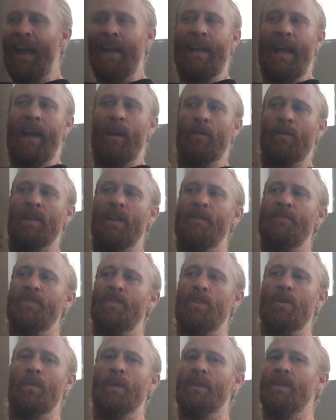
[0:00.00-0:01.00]
and it
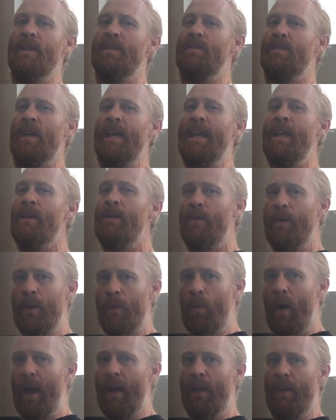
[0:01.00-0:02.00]
outlives you in this
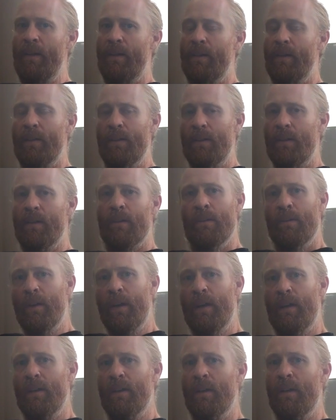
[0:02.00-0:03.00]
eerie way,
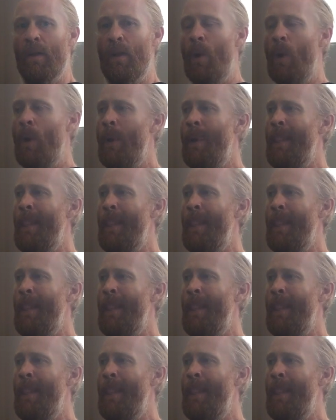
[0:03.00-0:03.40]
right?